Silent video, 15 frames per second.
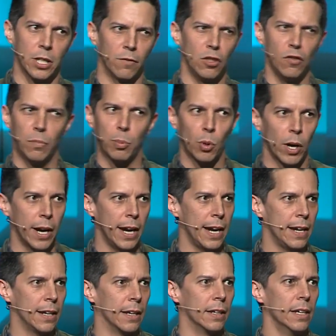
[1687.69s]
If you've
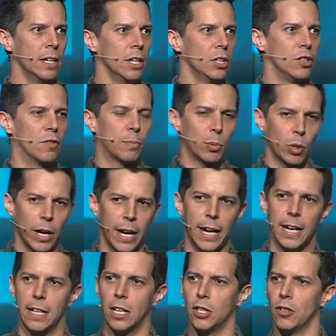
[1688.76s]
prayed and
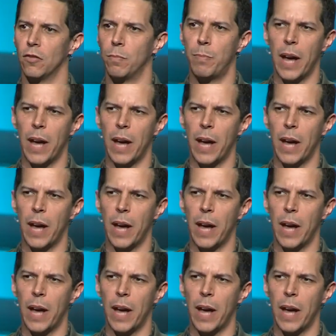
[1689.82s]
you've